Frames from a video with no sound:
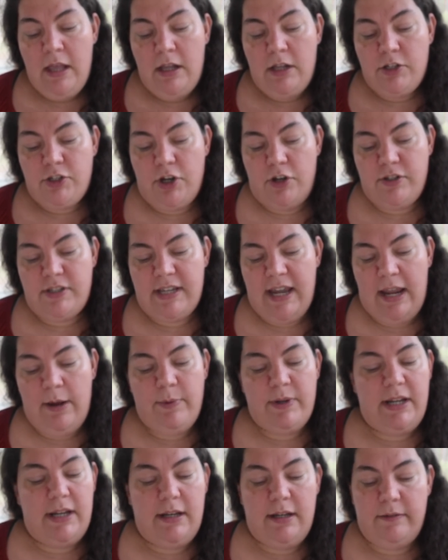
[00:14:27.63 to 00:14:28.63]
So say
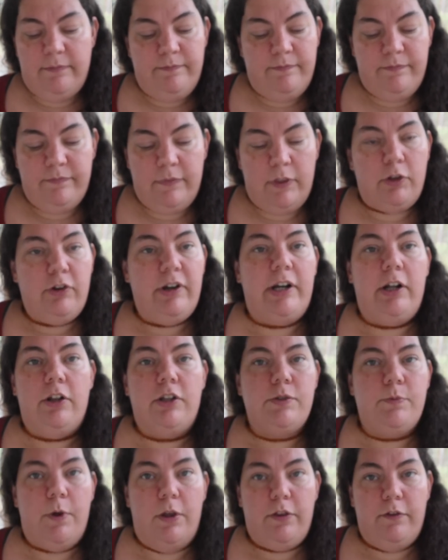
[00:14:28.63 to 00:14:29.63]
we did
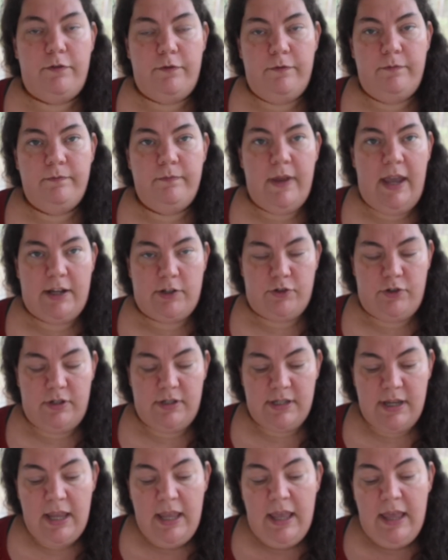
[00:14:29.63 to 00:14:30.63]
$3 worth of
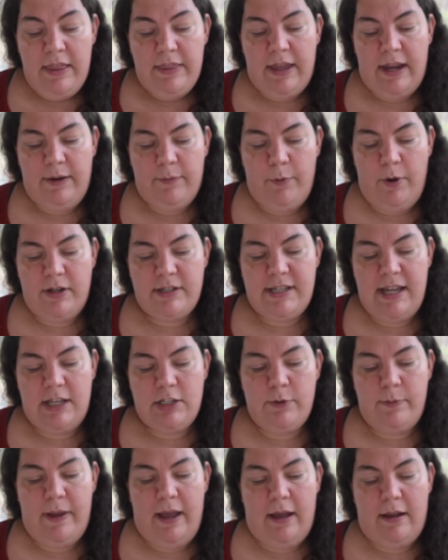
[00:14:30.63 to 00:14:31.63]
extras. That works out
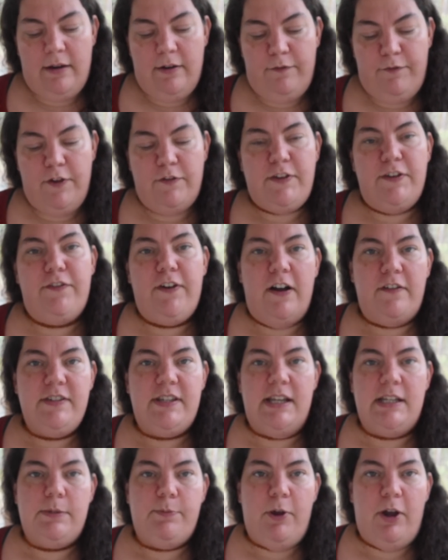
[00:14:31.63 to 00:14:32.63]
to about 55
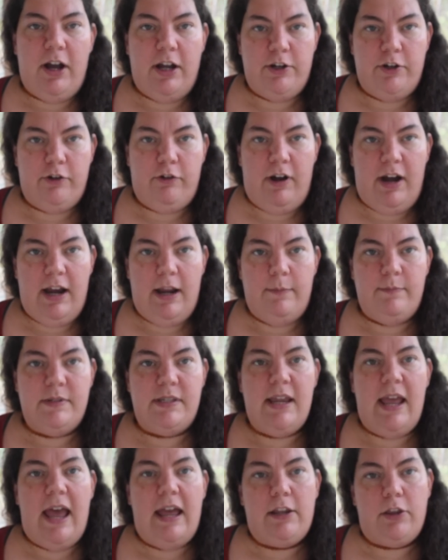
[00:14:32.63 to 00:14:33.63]
cents per 100
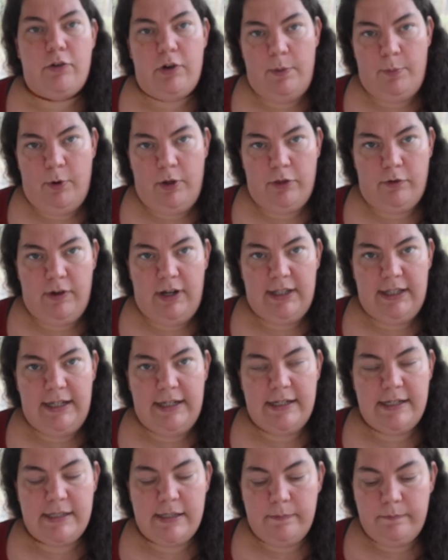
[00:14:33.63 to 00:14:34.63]
grams at 3.3
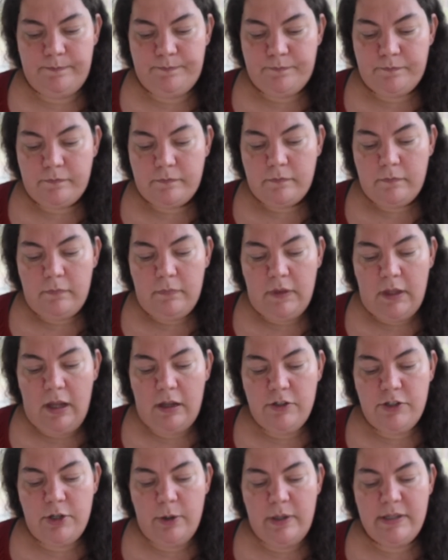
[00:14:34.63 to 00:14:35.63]
litres.
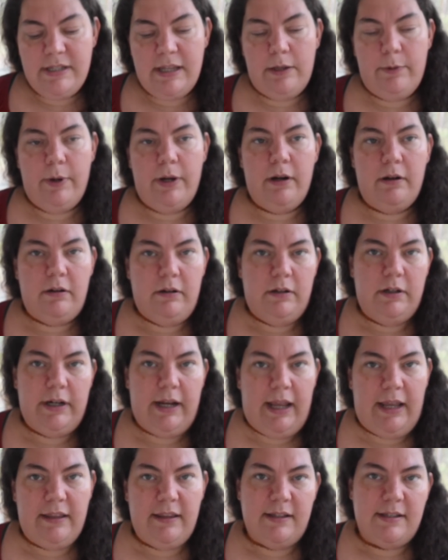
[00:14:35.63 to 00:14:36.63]
So I said, oh,
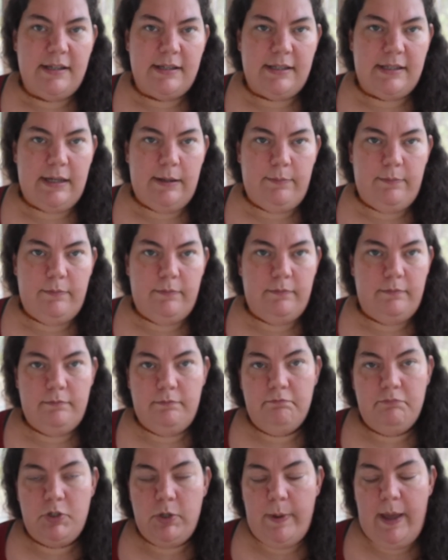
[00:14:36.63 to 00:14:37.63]
okay, that doesn't seem
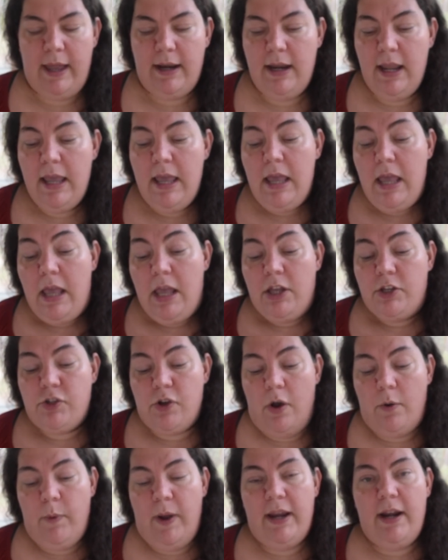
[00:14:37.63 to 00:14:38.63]
too bad.
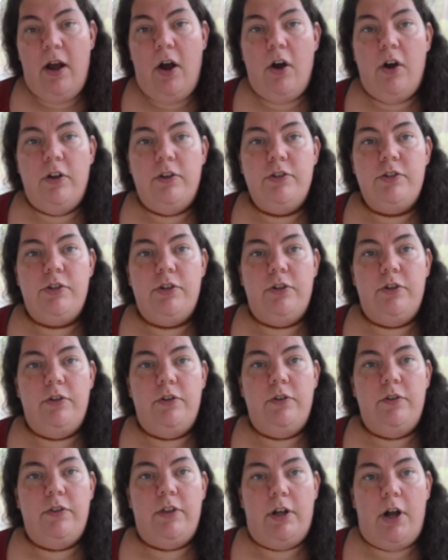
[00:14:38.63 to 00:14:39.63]
So I went on
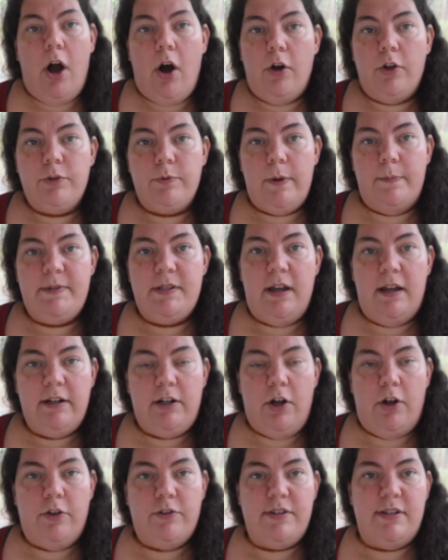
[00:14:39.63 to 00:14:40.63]
to the Coles website.
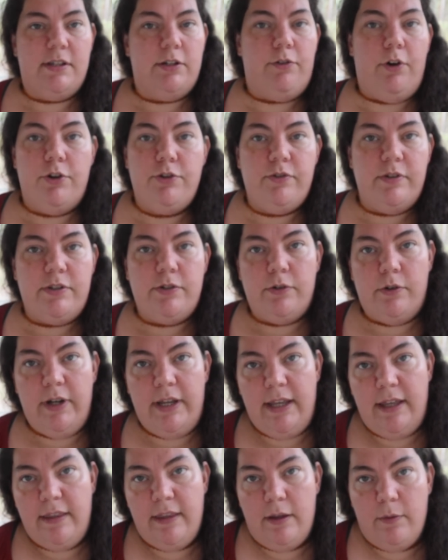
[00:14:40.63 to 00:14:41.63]
Coles is a grocery store
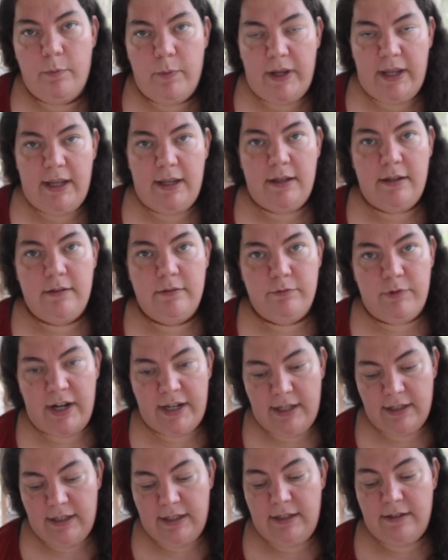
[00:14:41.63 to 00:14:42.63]
here that we
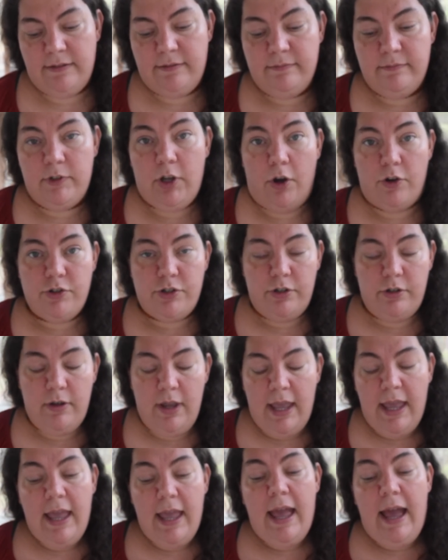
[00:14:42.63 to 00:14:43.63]
regularly go to.
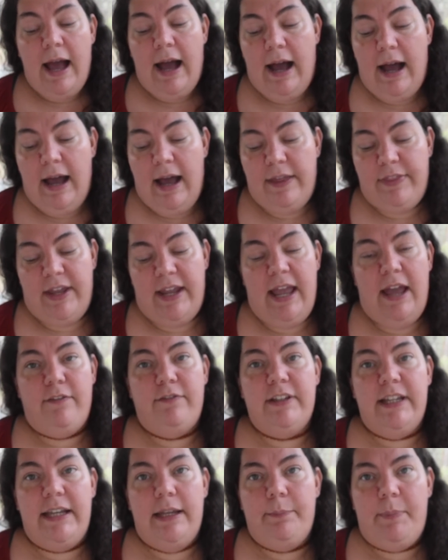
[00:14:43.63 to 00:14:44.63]
They
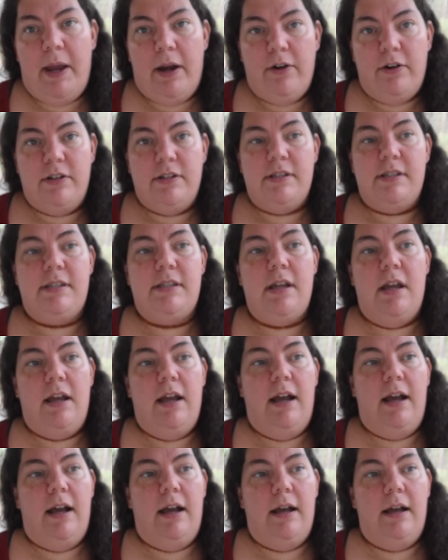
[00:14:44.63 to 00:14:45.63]
have MILLMERRAN's
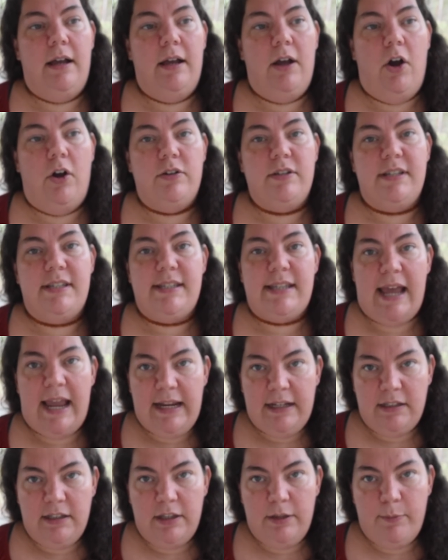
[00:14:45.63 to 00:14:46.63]
on
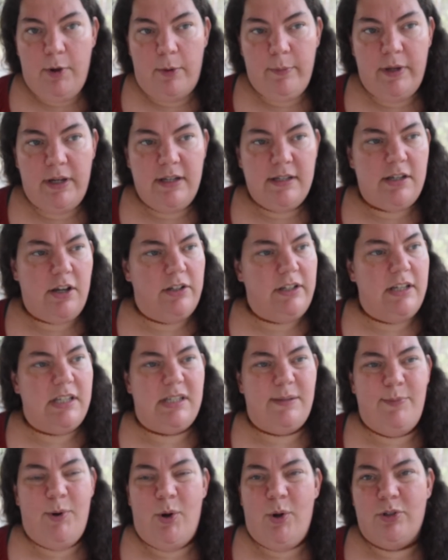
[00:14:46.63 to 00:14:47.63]
sale at the moment. It's only a
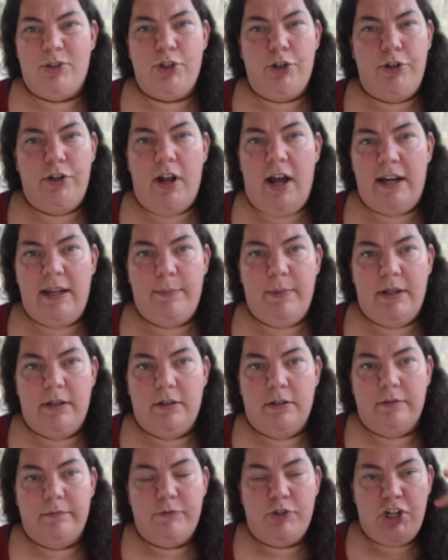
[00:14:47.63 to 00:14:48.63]
small
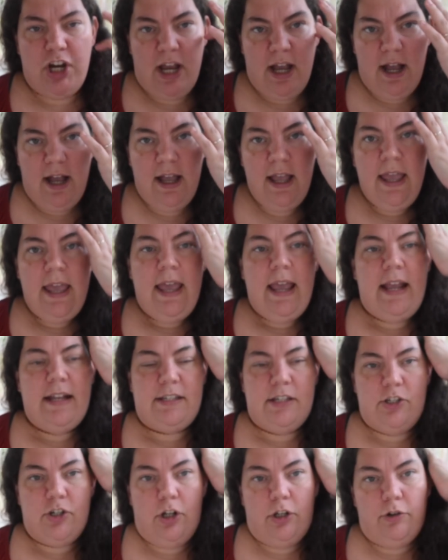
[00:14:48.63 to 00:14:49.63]
290ml jar.
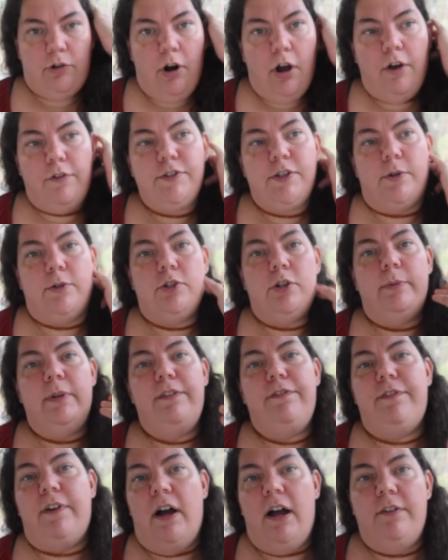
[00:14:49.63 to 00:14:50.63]
It's a dollar off, so it's normally
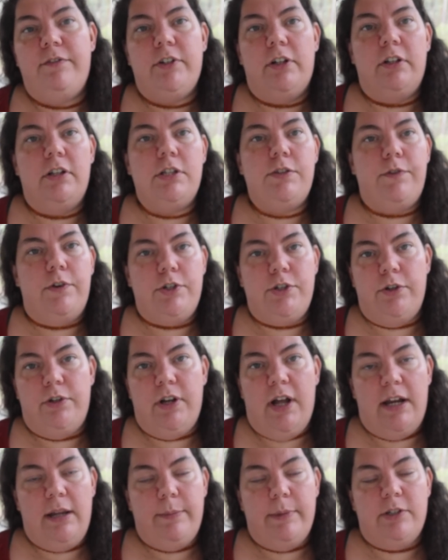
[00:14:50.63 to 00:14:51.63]
$5 for a
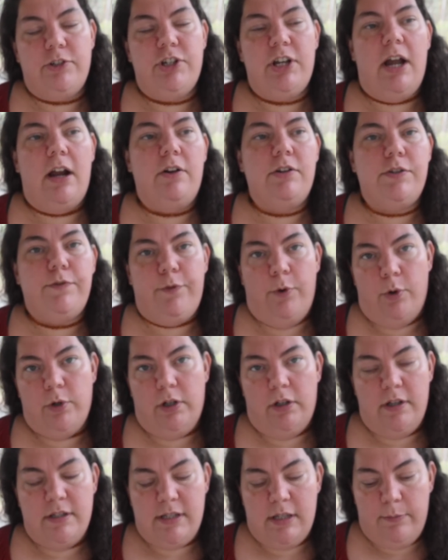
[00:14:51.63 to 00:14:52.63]
290ml jar. It's
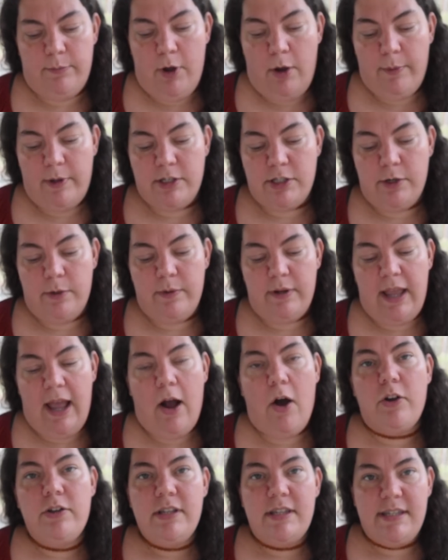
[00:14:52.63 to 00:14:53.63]
$4 at the moment. So
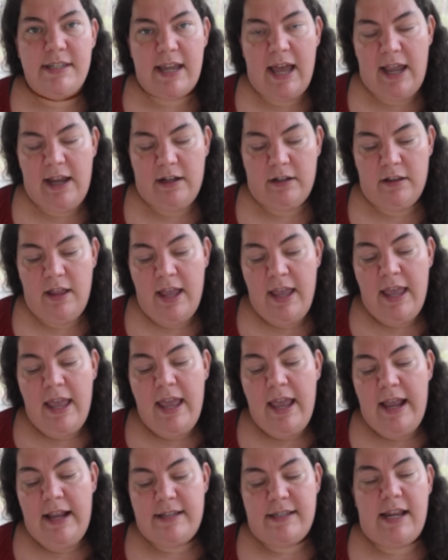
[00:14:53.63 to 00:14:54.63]
on sale,
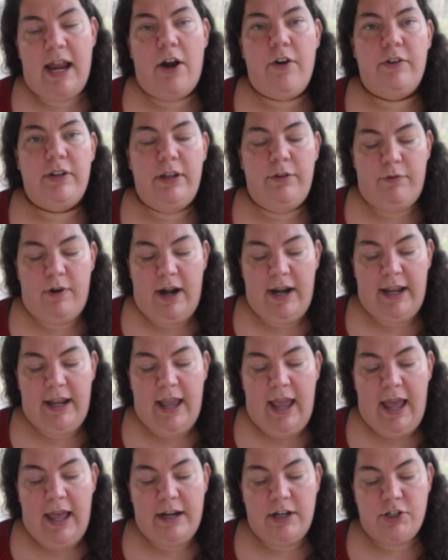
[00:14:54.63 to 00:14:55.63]
it's currently running
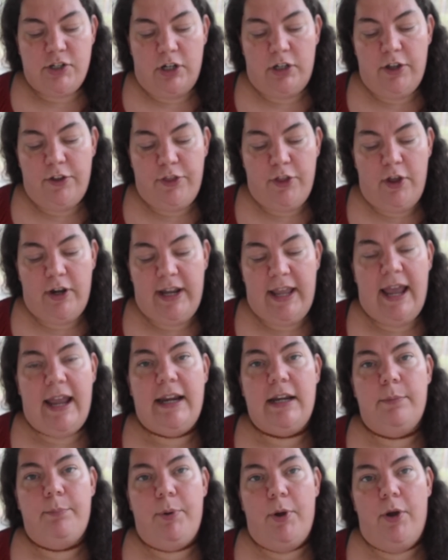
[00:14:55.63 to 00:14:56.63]
at
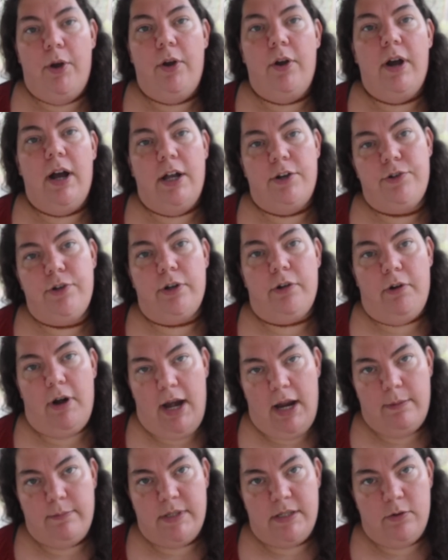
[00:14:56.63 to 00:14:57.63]
$1.38 per 100
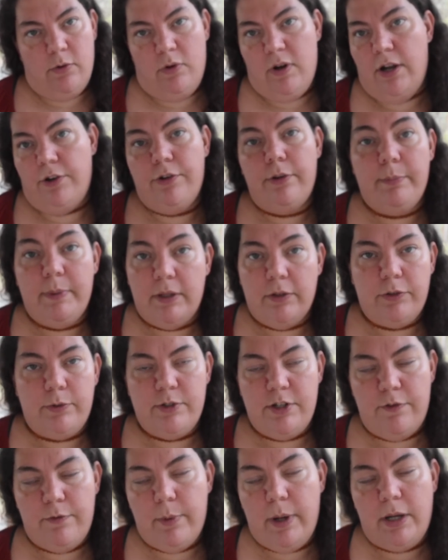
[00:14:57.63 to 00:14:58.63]
grams or 100 mils,
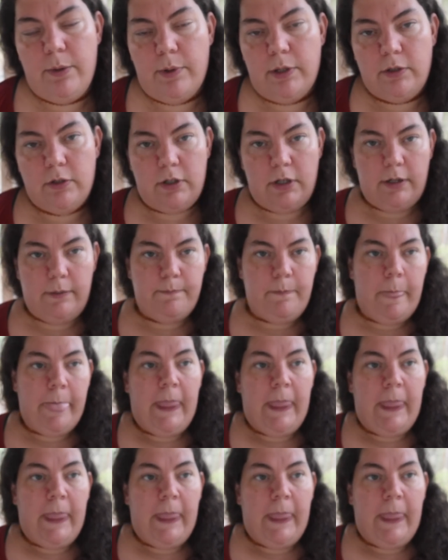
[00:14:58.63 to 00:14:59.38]
whichever way you want to look at it.